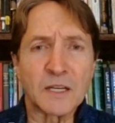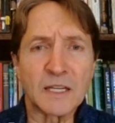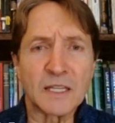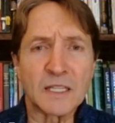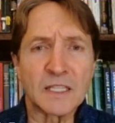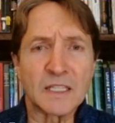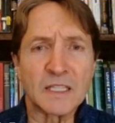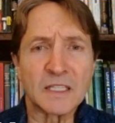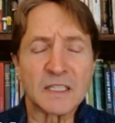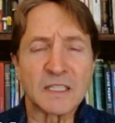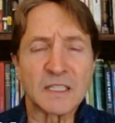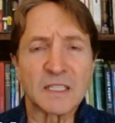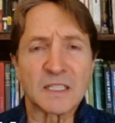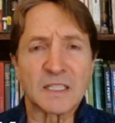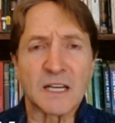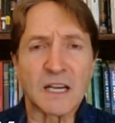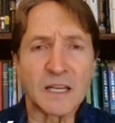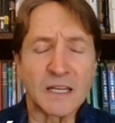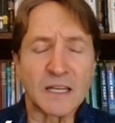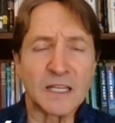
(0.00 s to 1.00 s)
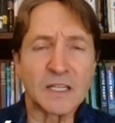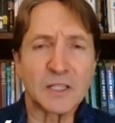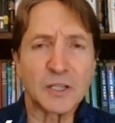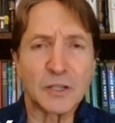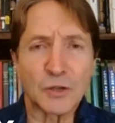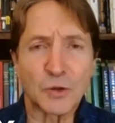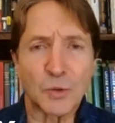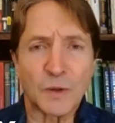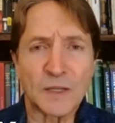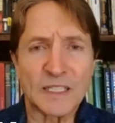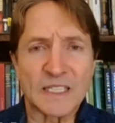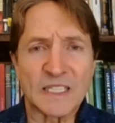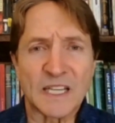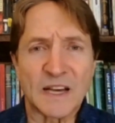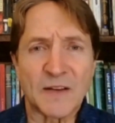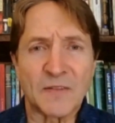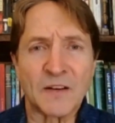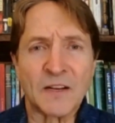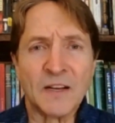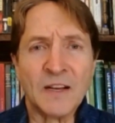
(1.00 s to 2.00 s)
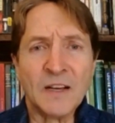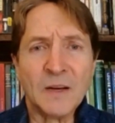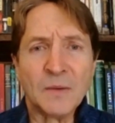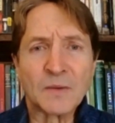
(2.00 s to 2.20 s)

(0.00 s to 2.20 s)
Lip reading: in 1827,